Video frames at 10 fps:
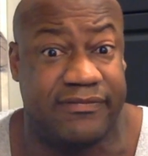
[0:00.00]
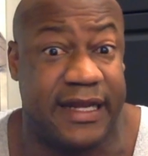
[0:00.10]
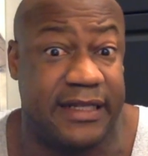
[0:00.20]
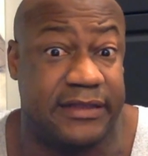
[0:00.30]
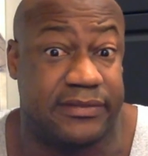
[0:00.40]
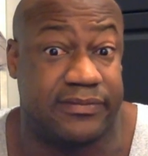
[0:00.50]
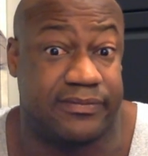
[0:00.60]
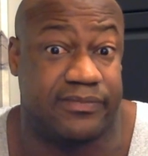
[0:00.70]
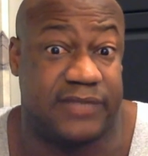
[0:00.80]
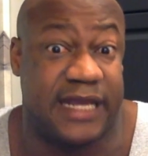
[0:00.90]
that he's
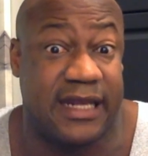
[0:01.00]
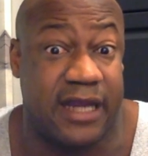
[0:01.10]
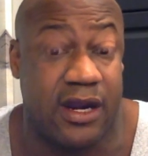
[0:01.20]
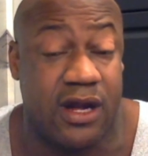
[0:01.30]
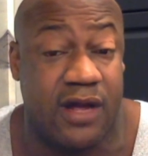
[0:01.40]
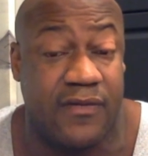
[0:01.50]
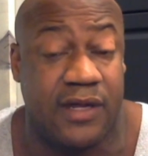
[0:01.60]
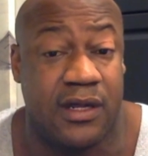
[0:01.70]
taking care of.